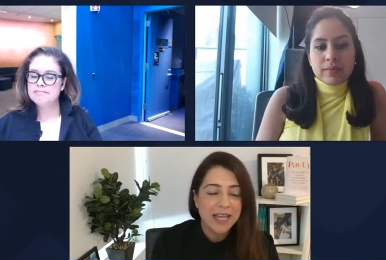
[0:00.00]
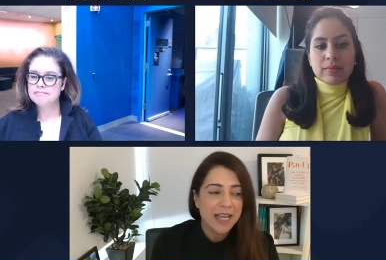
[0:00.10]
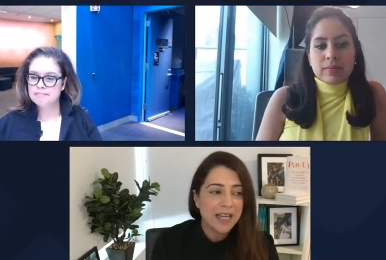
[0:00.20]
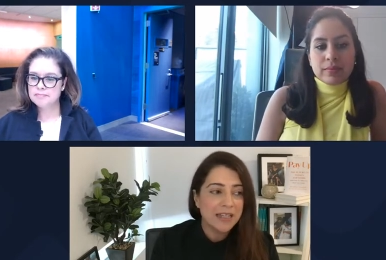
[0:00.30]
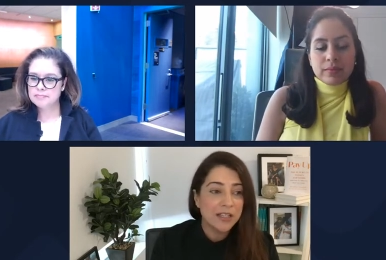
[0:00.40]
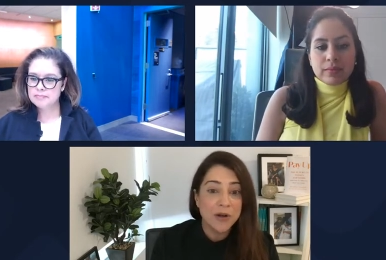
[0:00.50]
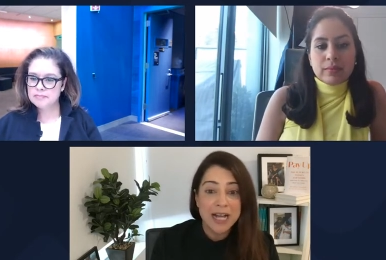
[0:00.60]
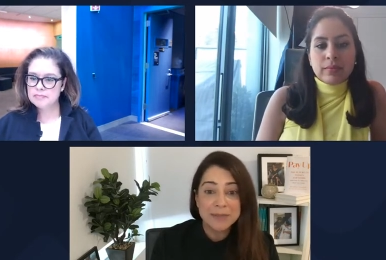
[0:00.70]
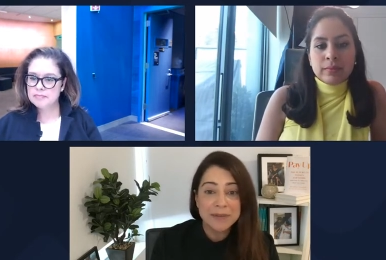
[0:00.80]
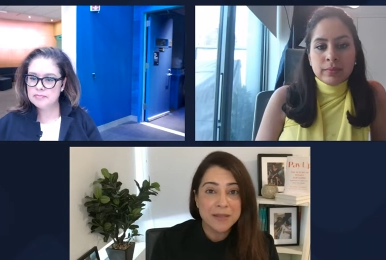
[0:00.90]
Speaker 1: And you know,
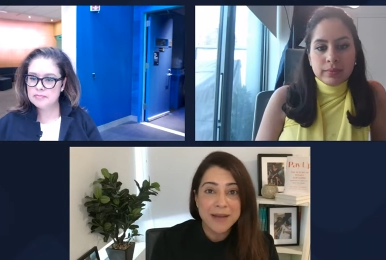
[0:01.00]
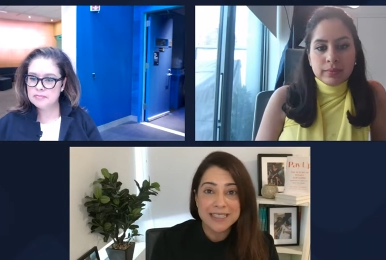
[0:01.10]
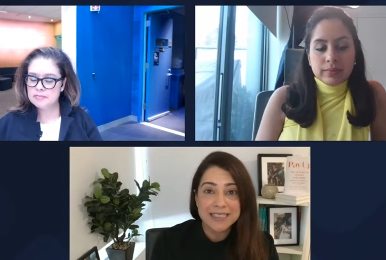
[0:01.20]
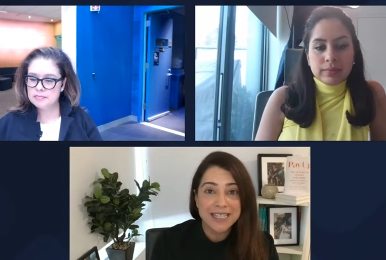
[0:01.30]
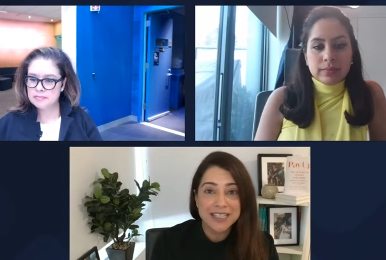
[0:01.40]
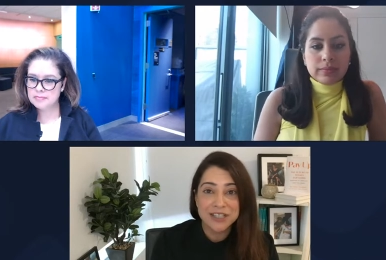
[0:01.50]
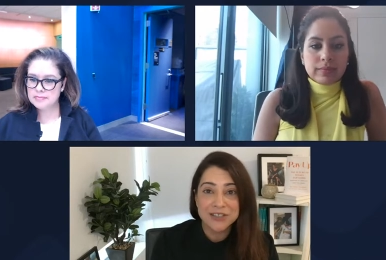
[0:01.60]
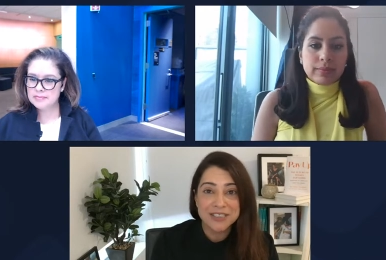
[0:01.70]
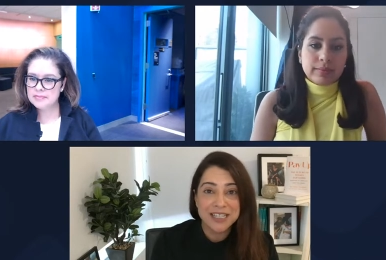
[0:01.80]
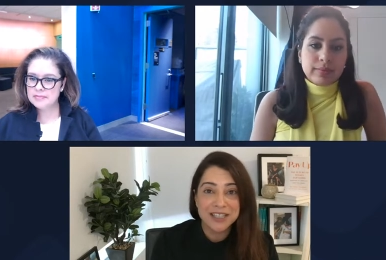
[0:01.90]
I spent the past 10
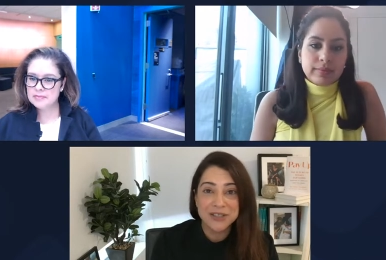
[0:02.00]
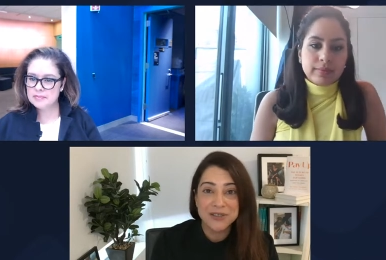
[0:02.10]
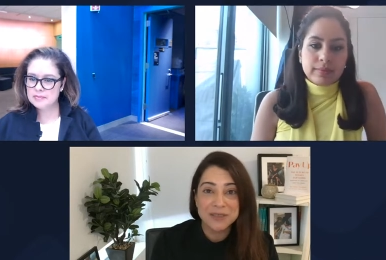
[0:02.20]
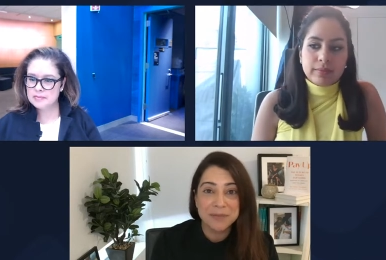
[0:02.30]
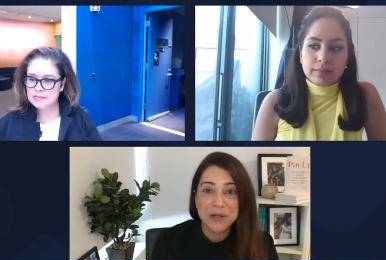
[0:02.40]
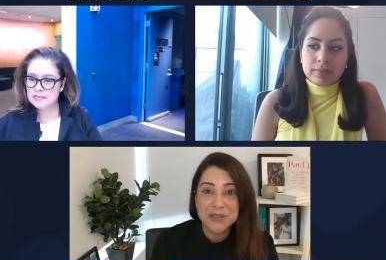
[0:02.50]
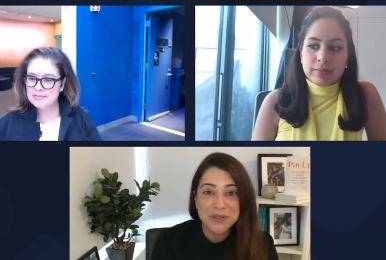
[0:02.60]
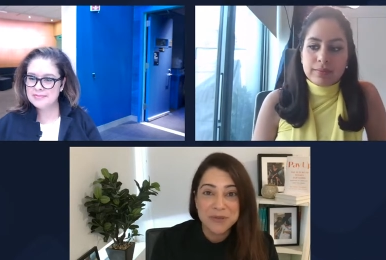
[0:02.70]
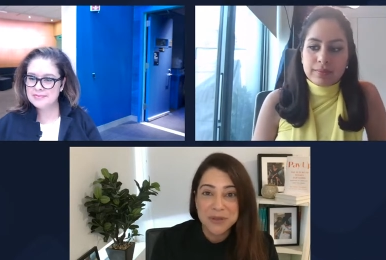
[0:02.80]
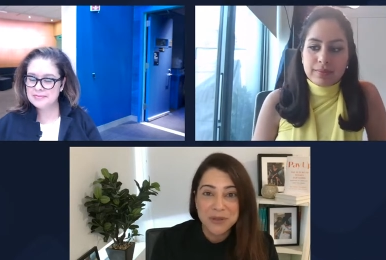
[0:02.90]
years telling girls to
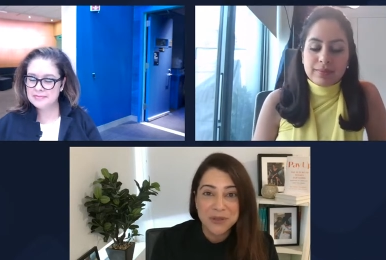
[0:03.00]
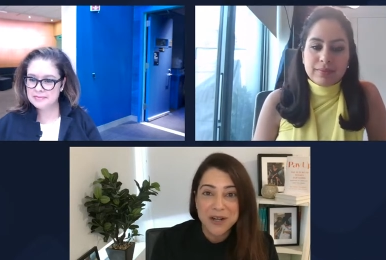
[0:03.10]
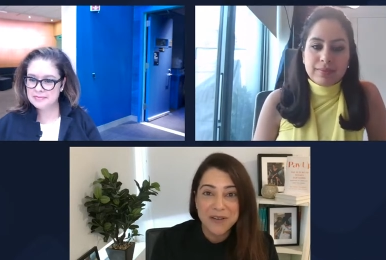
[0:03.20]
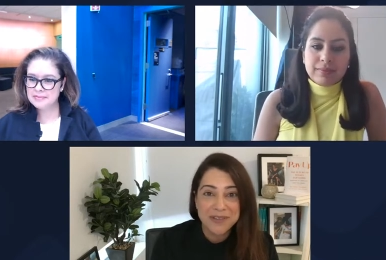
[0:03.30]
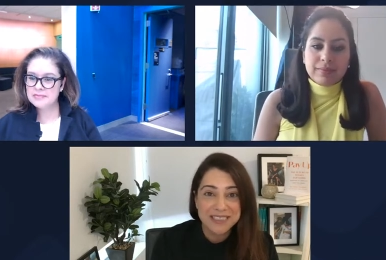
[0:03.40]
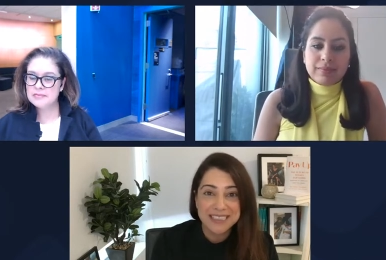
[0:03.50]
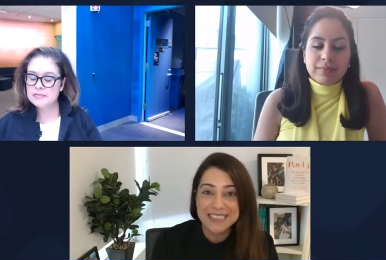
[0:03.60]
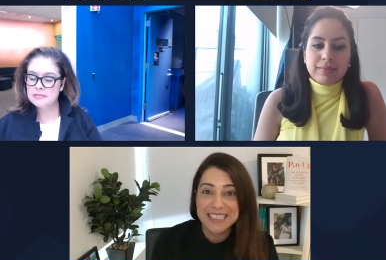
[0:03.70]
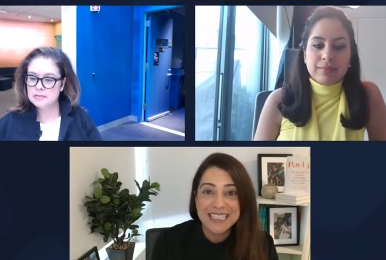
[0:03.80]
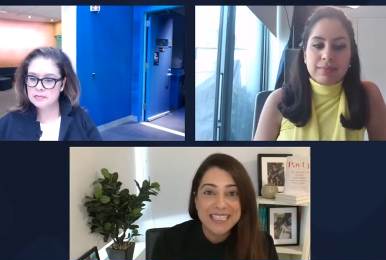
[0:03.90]
barnstorm the corner office, to
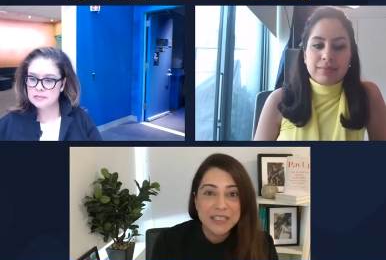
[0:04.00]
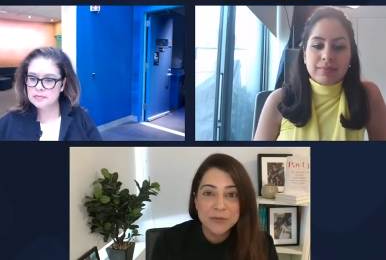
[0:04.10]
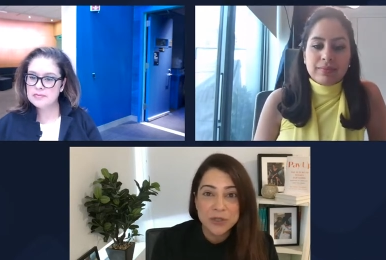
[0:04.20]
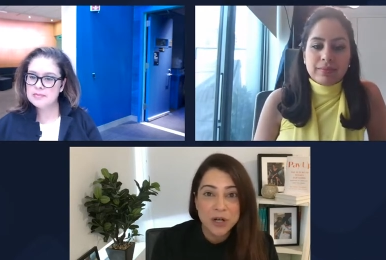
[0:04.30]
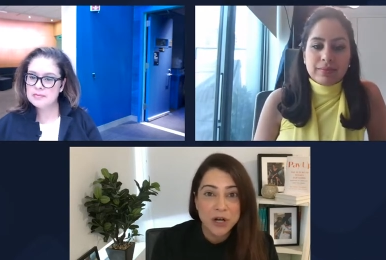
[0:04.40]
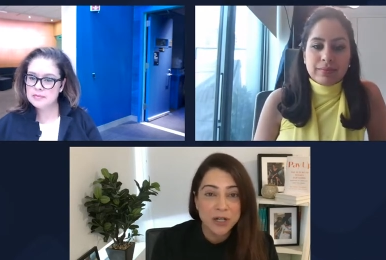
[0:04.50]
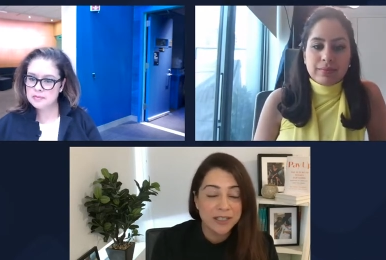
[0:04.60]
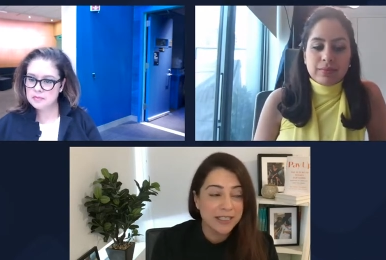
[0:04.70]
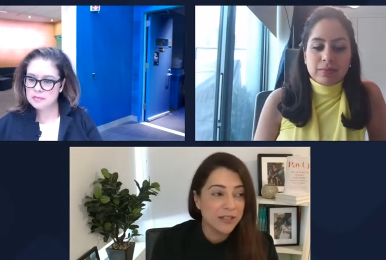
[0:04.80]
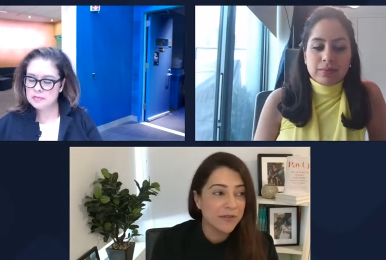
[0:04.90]
lean in real hard,
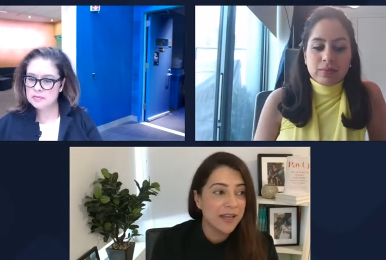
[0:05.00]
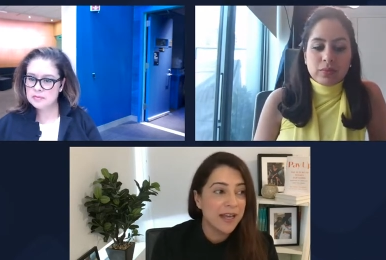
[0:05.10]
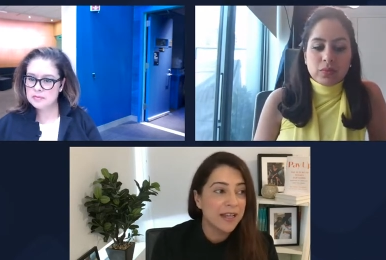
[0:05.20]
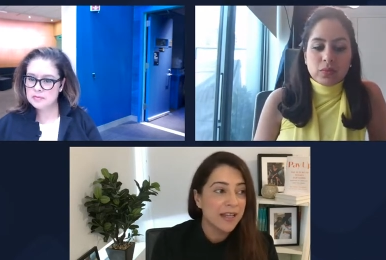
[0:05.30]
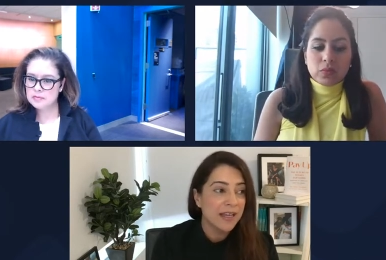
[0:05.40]
you know, that